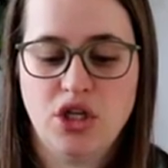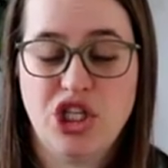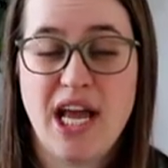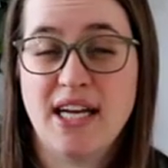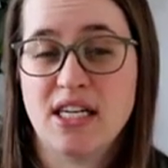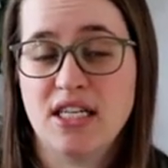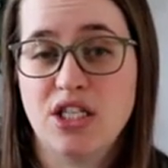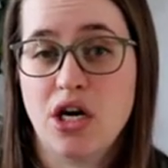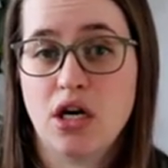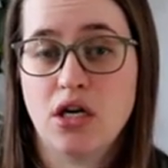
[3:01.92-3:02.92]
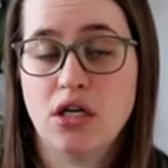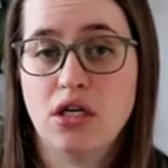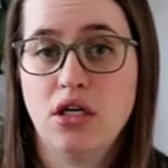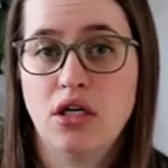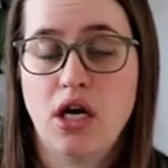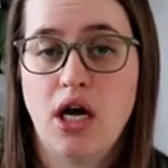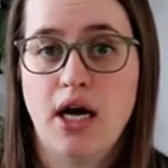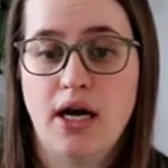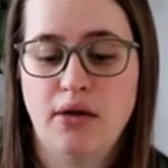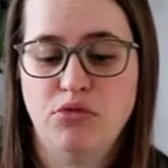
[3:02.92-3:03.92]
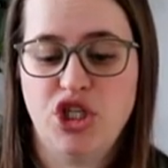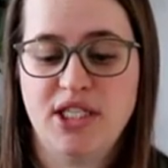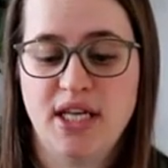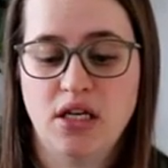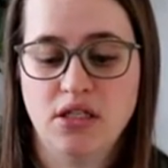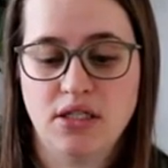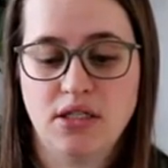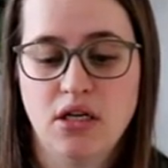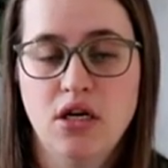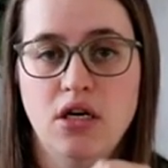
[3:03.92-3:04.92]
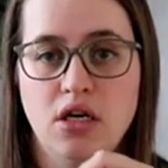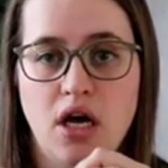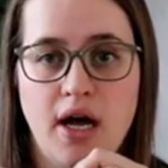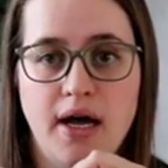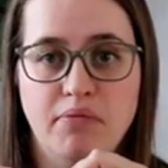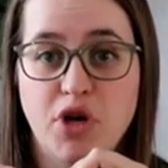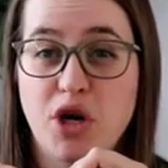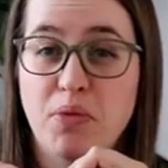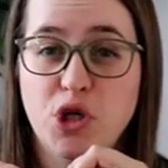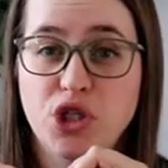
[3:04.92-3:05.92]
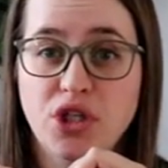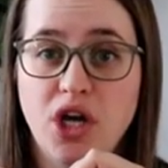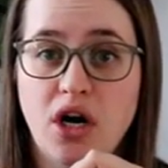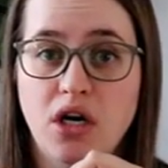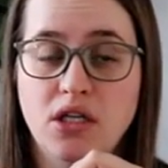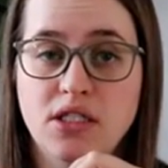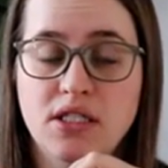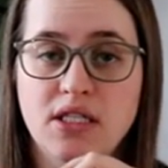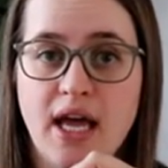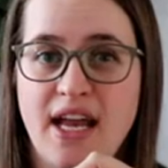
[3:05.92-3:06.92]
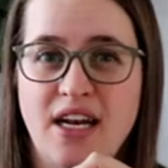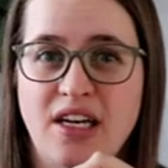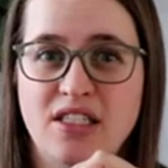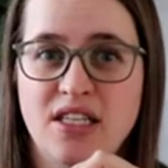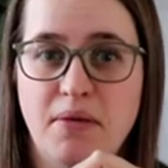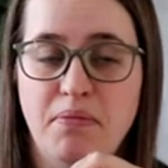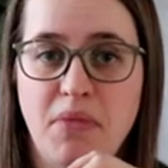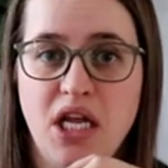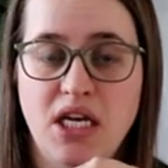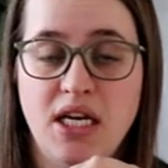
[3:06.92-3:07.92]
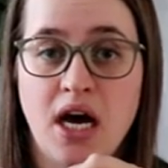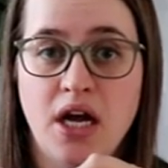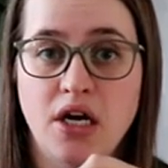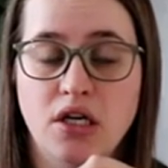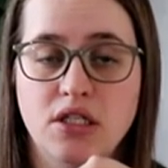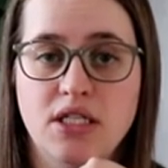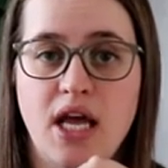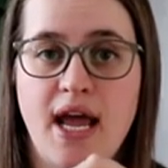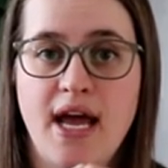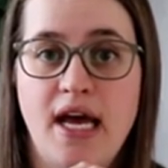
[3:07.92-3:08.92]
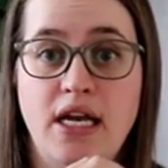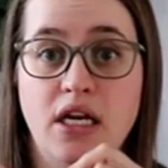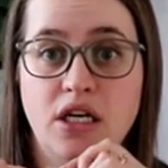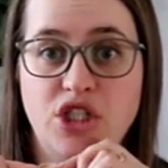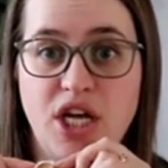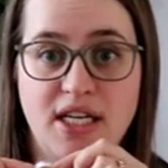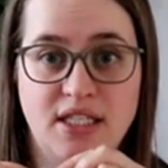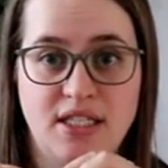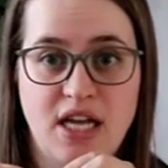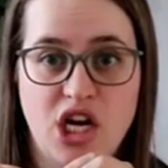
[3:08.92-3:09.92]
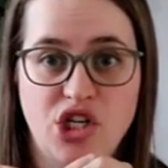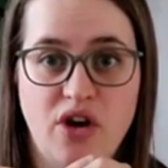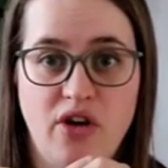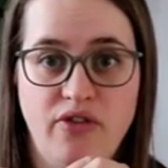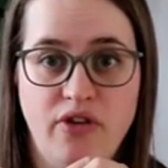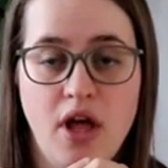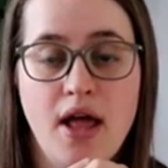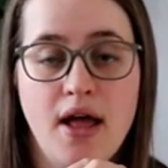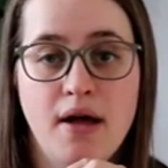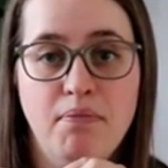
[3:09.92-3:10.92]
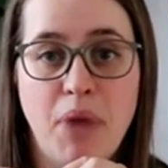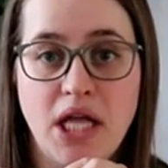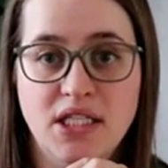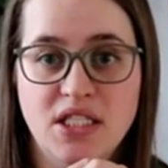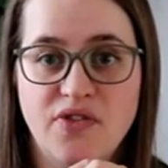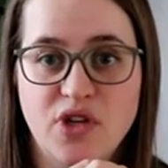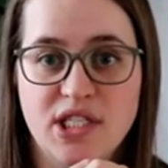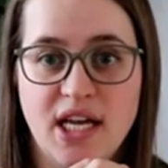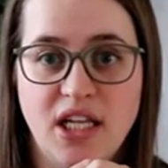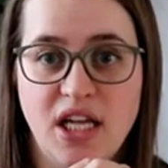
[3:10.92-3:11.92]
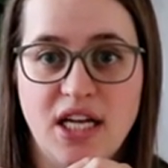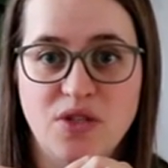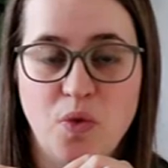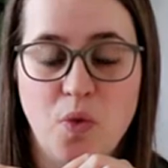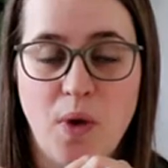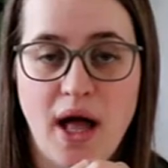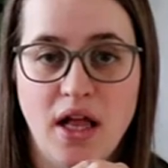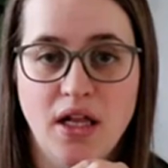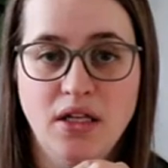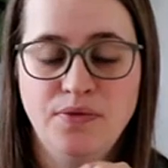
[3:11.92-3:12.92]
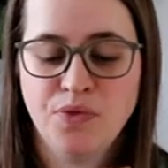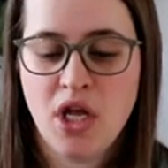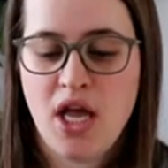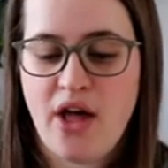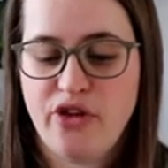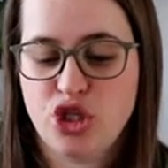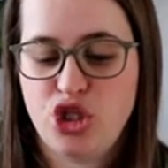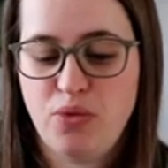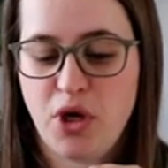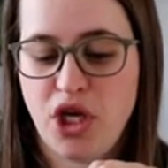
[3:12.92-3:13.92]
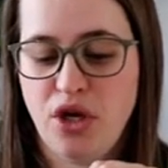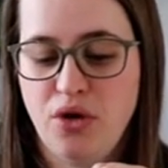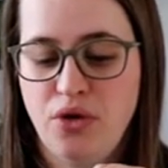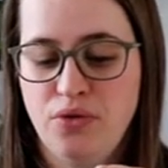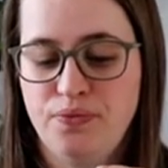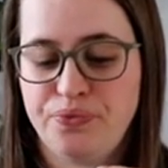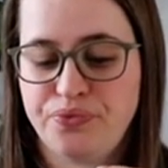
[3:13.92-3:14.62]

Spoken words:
She hand dyes yarn. She sells commercial yarns and some indie dyers, and she has a stash of buttons for sale as well. And they're super cute,